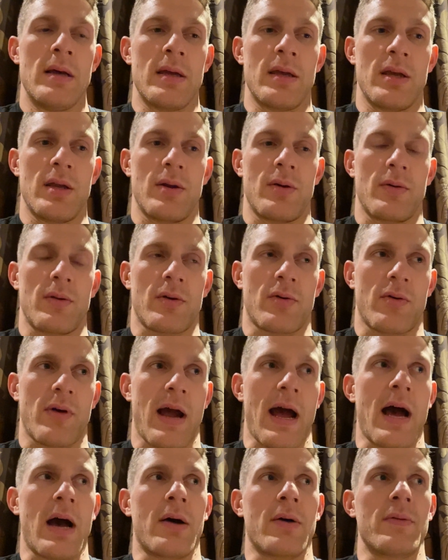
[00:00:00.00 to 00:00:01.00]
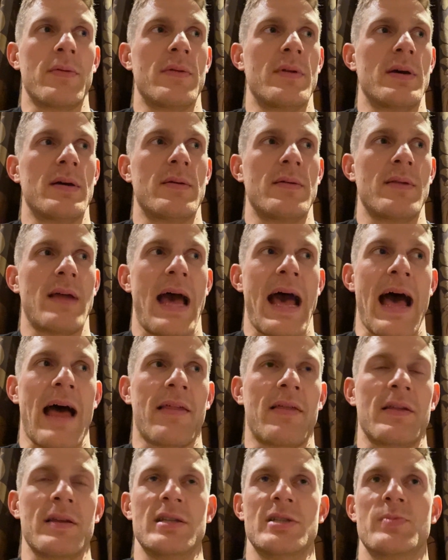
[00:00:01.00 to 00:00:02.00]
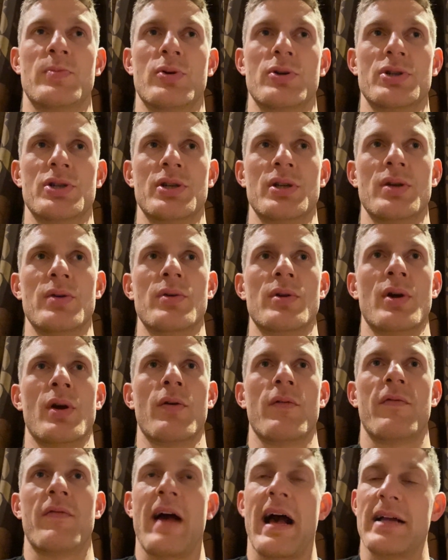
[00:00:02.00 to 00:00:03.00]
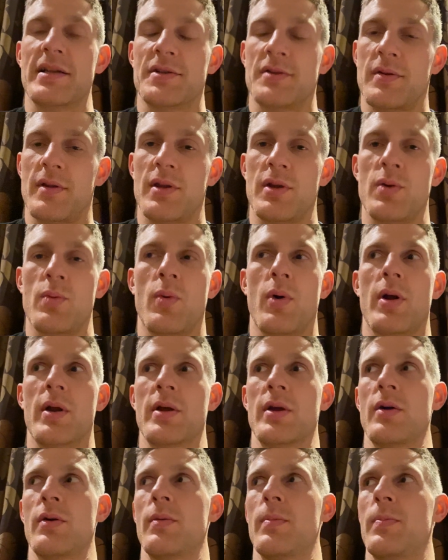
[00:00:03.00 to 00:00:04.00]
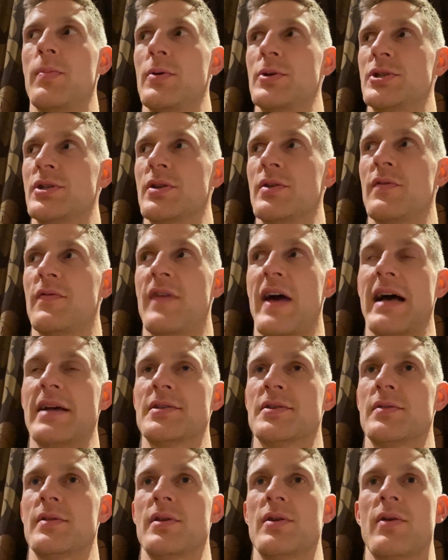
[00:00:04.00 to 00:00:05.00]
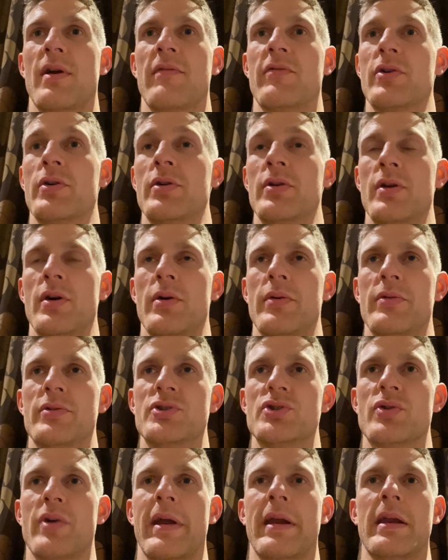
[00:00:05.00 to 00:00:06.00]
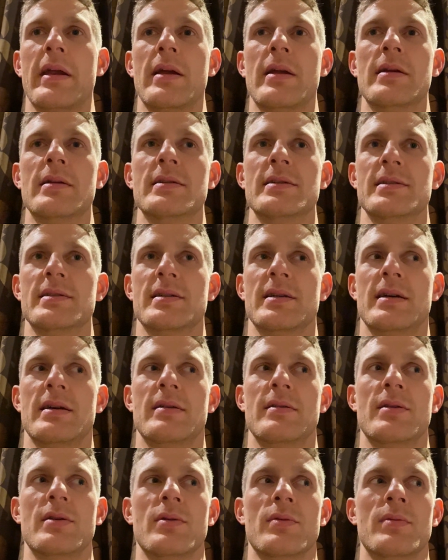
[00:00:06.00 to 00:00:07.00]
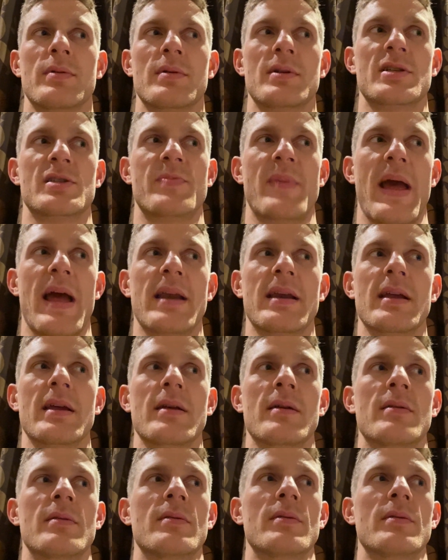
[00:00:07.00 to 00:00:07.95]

The crowd, the athletes pushing you to go faster than you want to go, pushing you faster than you ever could go in training, is expanding